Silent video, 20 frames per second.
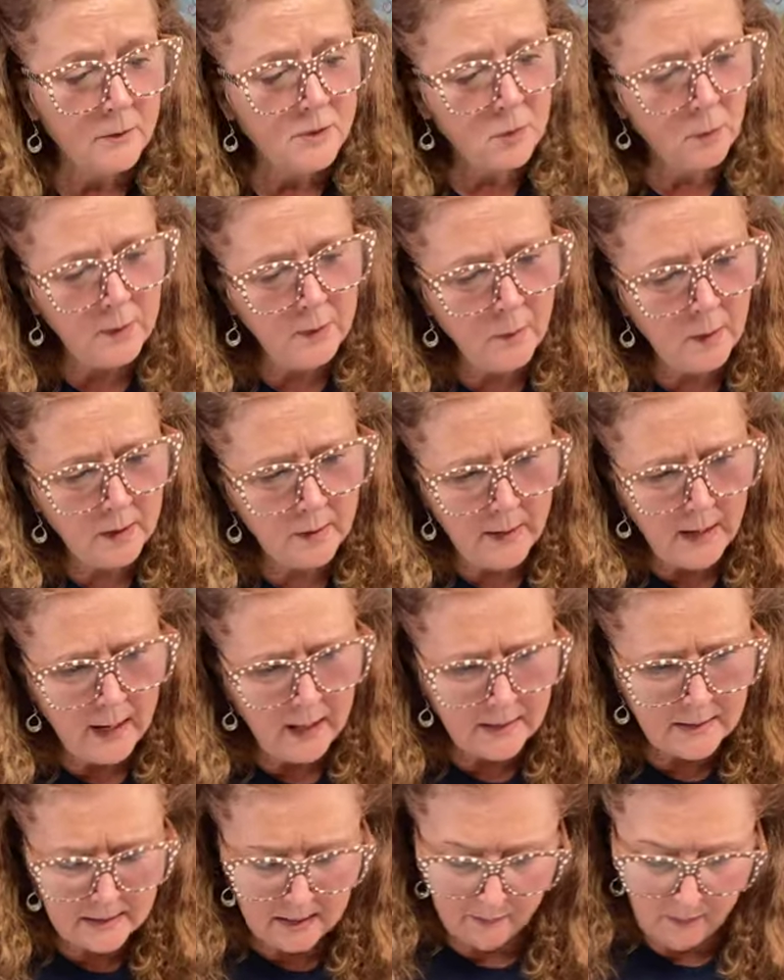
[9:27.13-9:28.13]
So we want
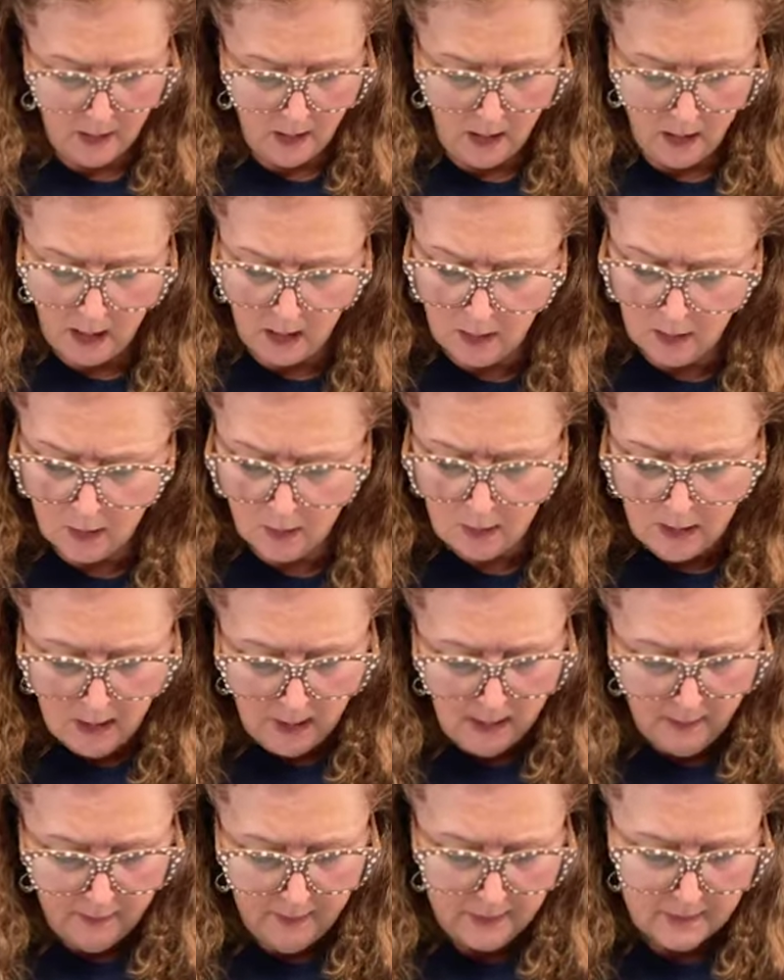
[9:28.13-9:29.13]
to add some color.
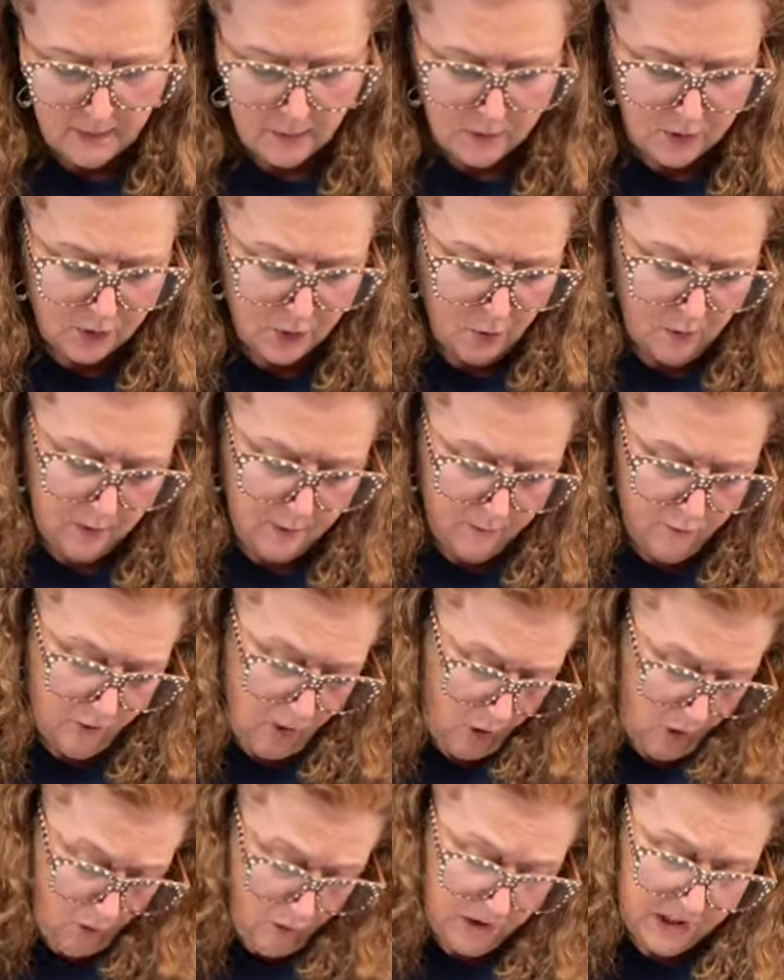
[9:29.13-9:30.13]
These are sort of
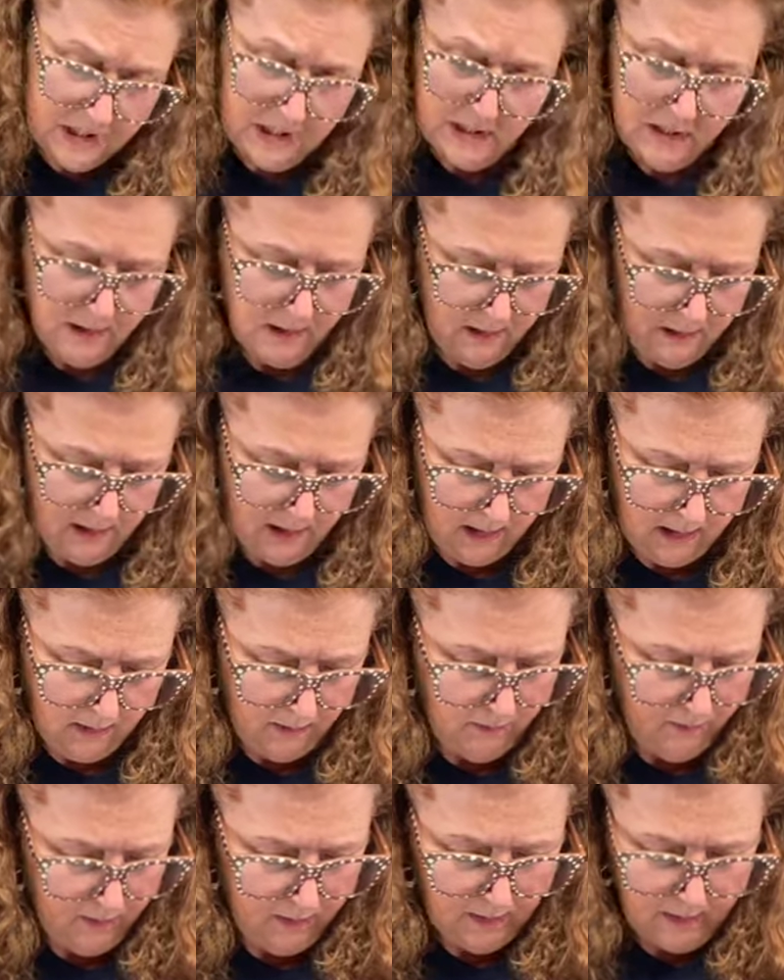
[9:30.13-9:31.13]
roses.
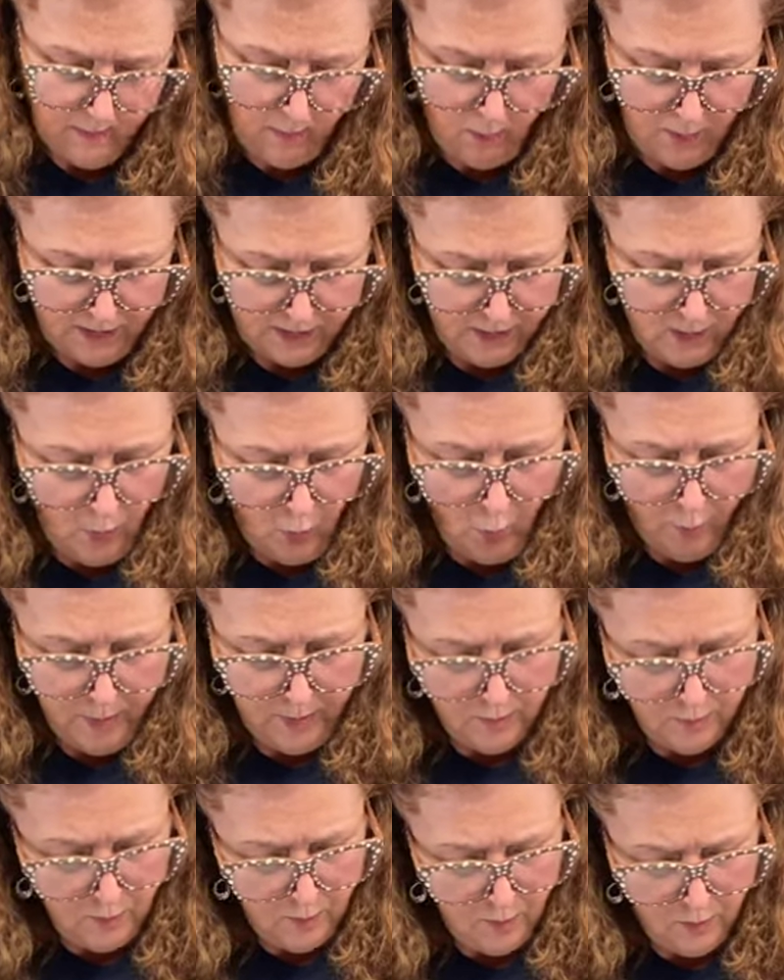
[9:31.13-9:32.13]
This is an
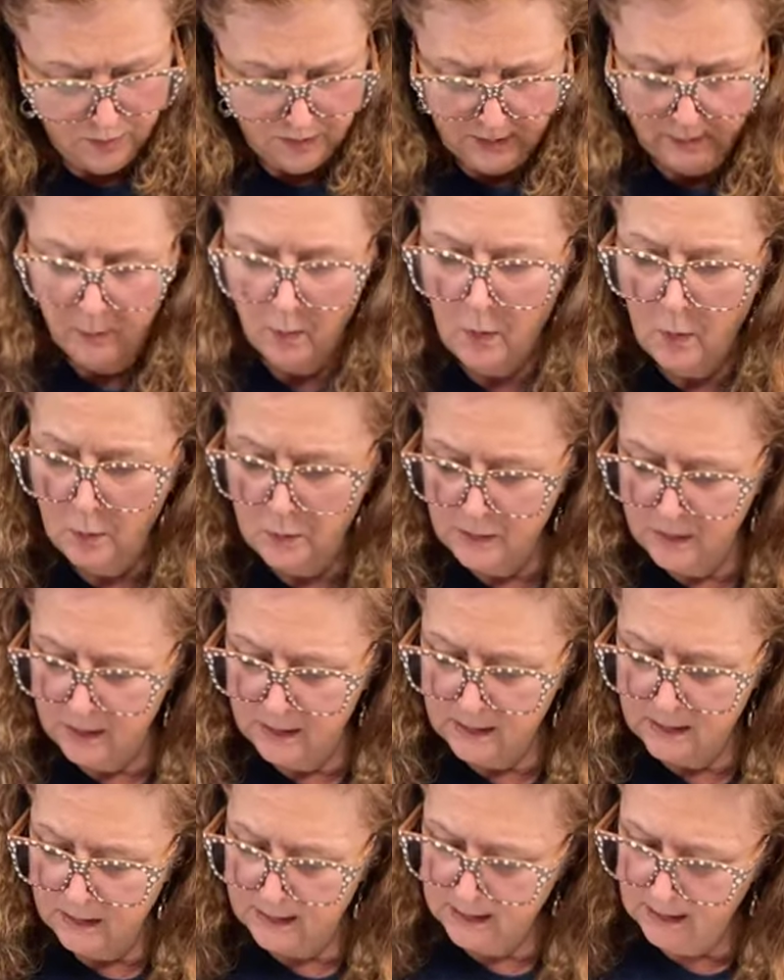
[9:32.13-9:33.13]
open rose, some
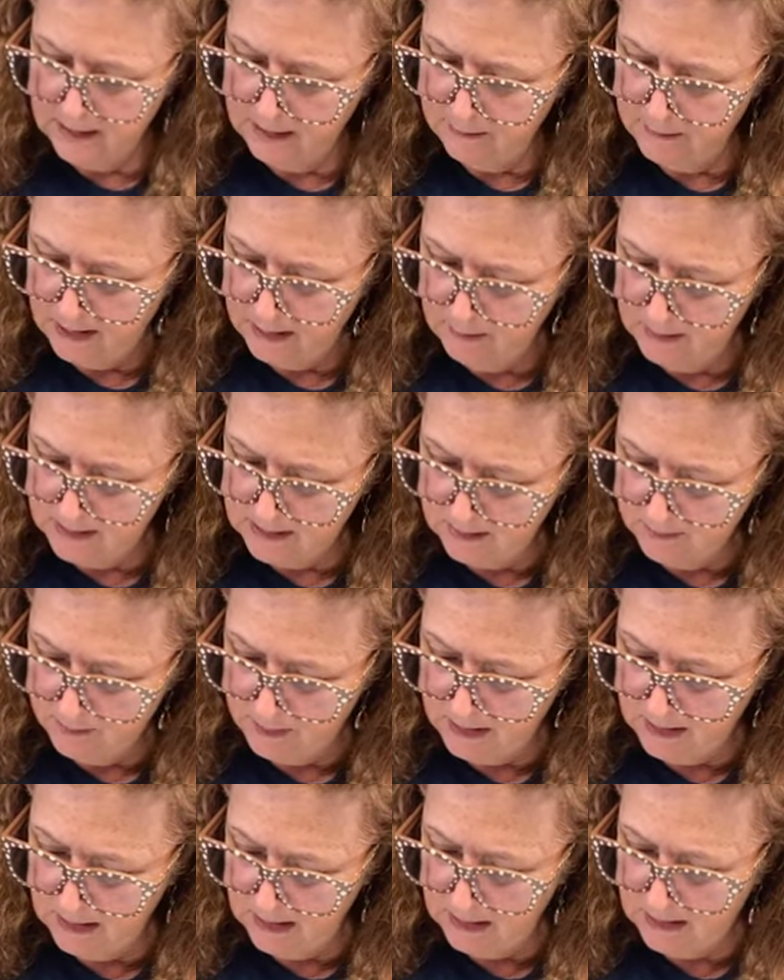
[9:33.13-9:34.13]
roses. Let's get maybe some
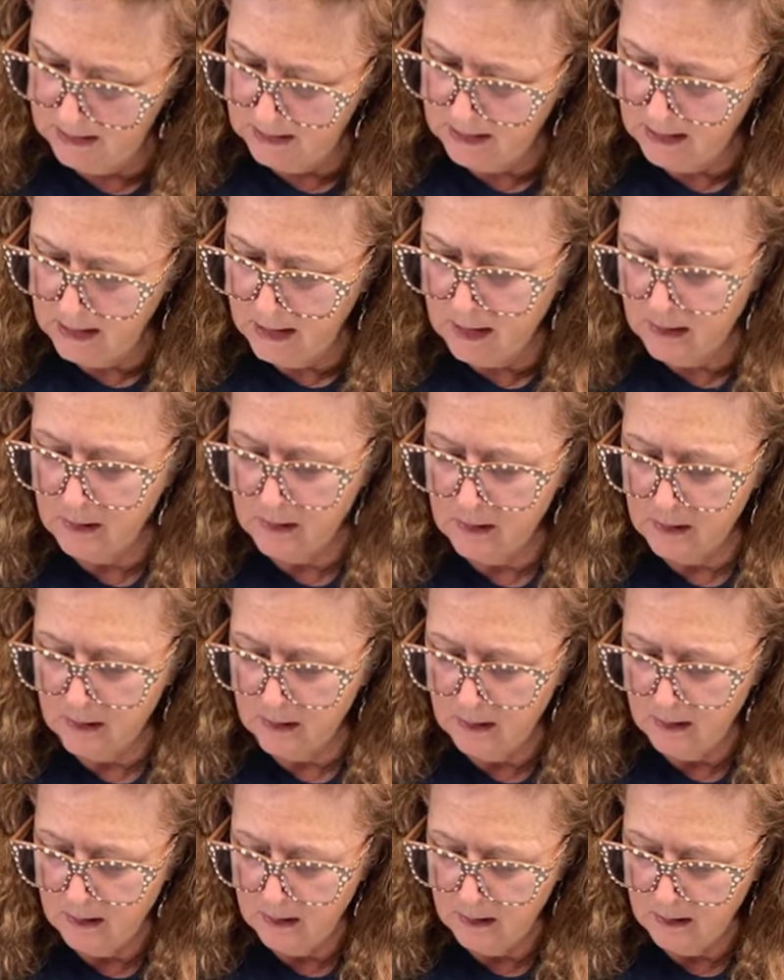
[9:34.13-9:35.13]
pink in there.
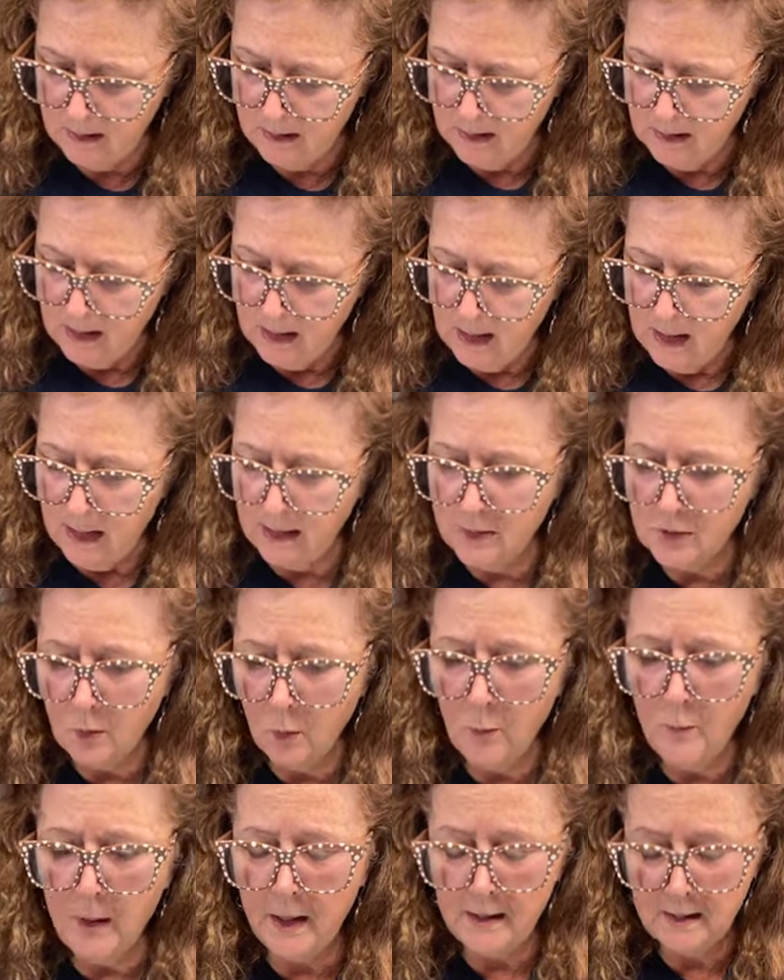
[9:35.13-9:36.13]
And
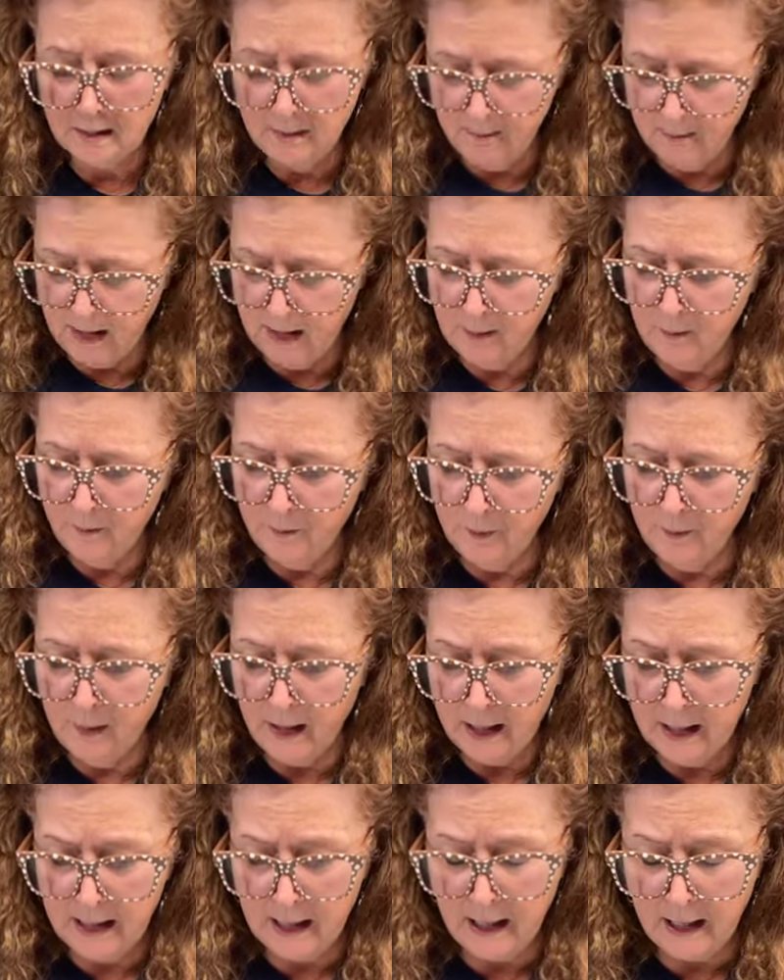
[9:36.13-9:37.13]
so my
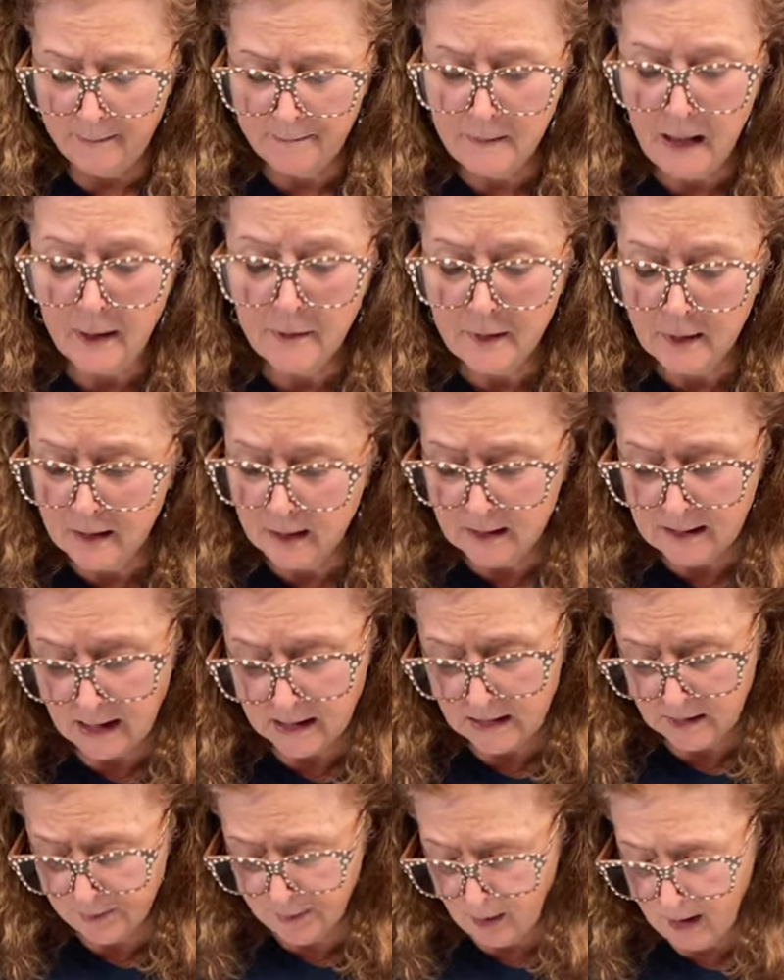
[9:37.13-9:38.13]
method is
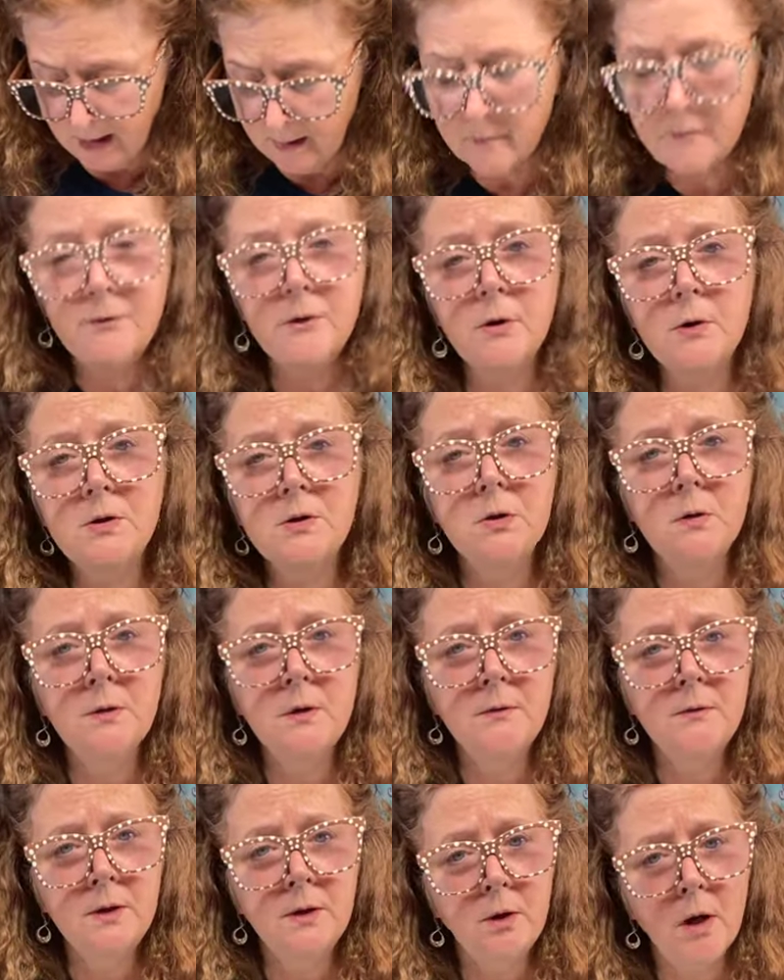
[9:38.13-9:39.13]
I spray them first so
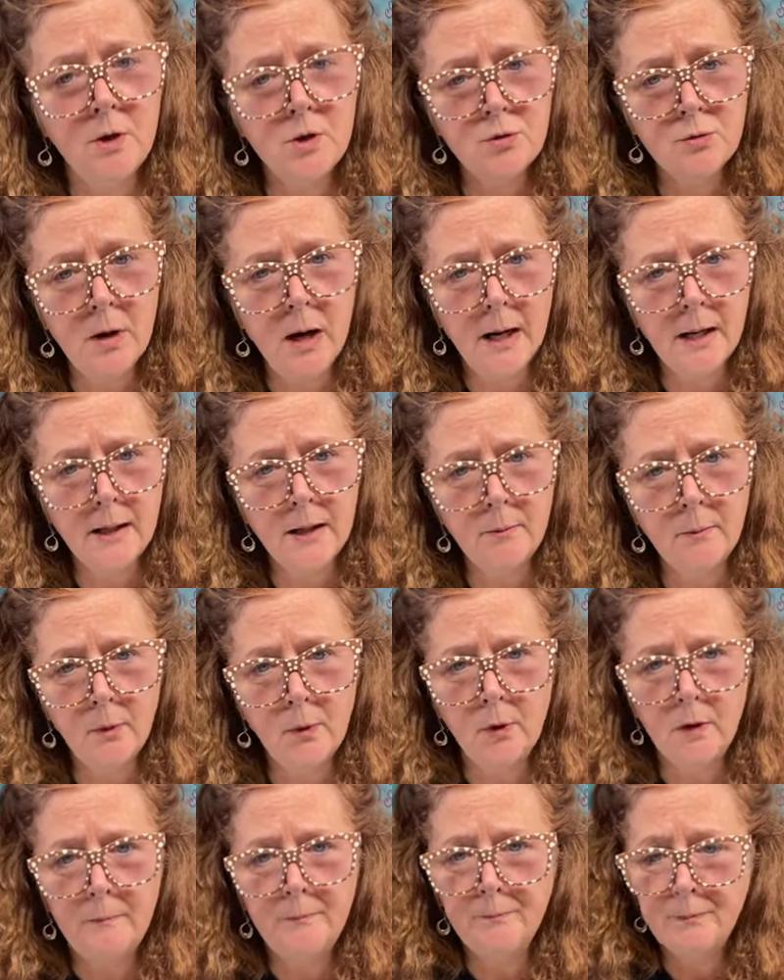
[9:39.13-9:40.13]
that they're not dry
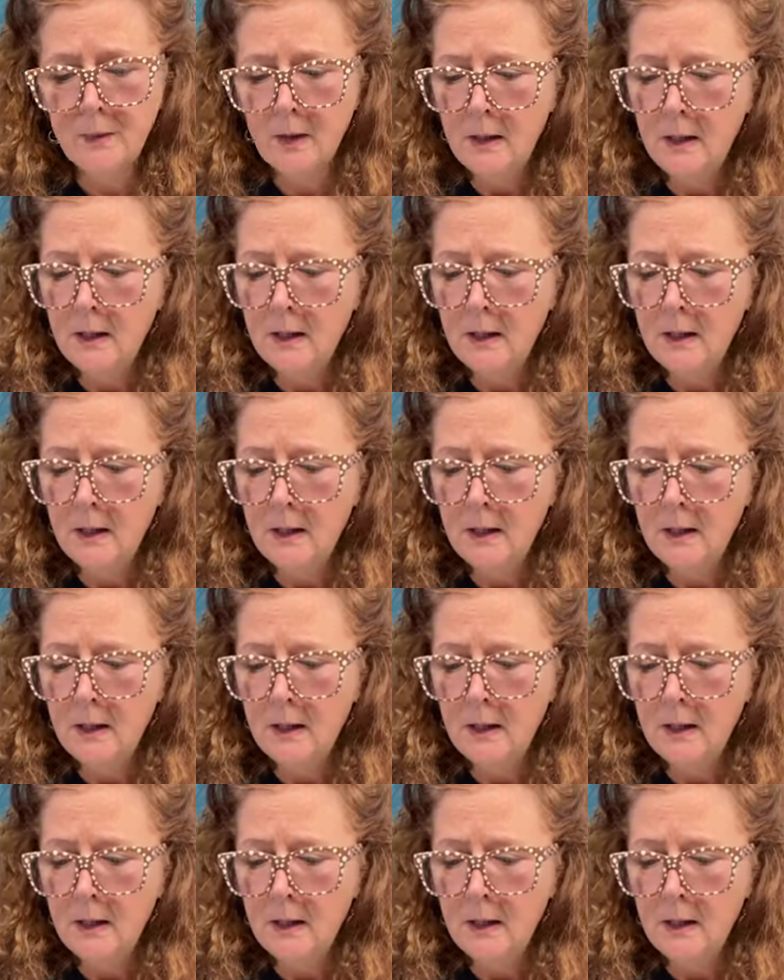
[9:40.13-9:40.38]
anymore.